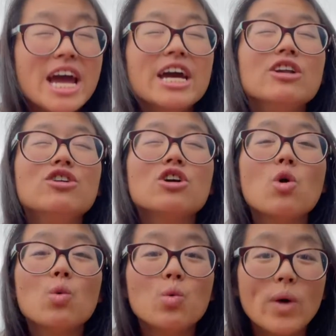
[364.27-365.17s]
it
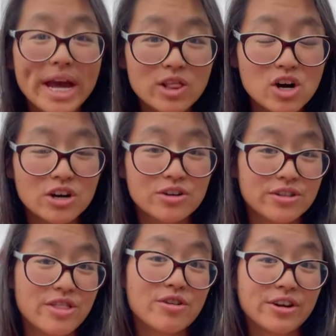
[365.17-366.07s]
took way longer
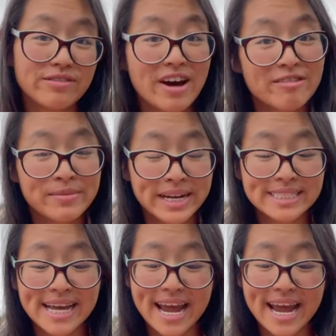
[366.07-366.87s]
than 35 minutes.